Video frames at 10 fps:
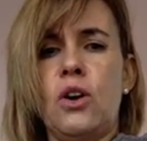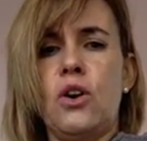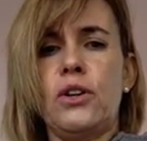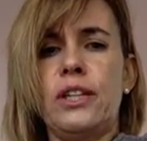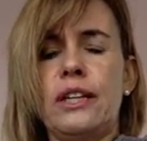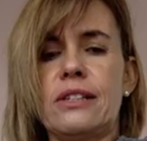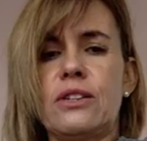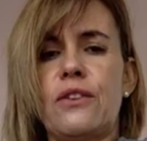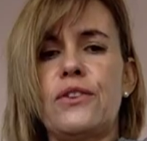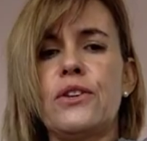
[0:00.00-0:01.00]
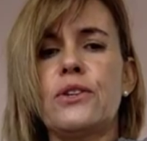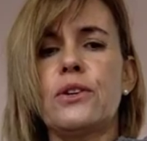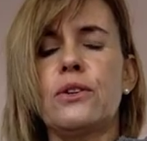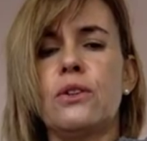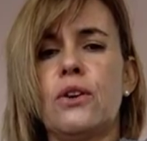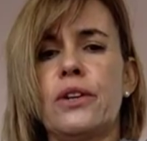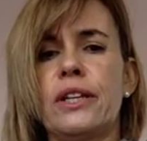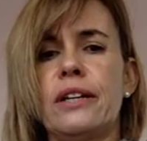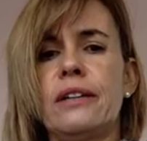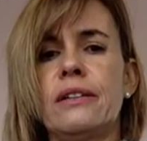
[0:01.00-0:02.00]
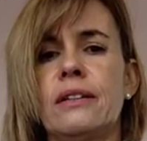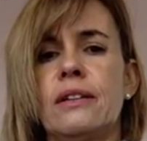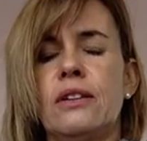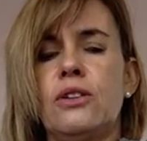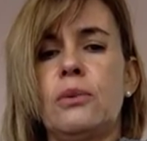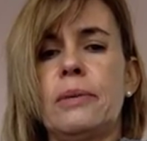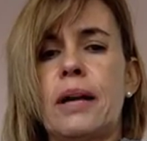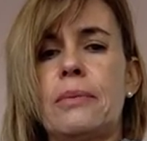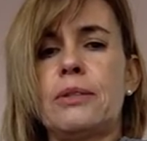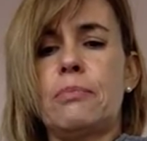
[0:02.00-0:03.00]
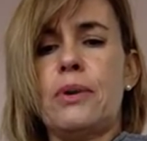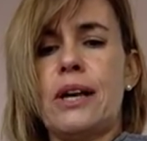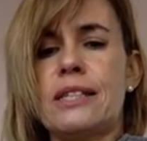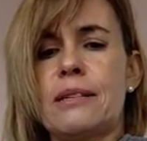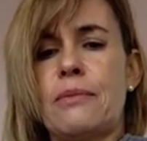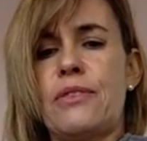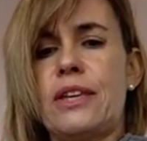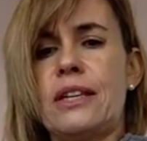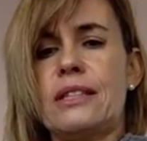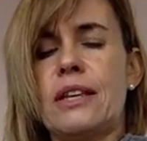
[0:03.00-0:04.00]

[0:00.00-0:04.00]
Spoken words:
Onya. So if you Google Onya, you'll be able to buy some of these.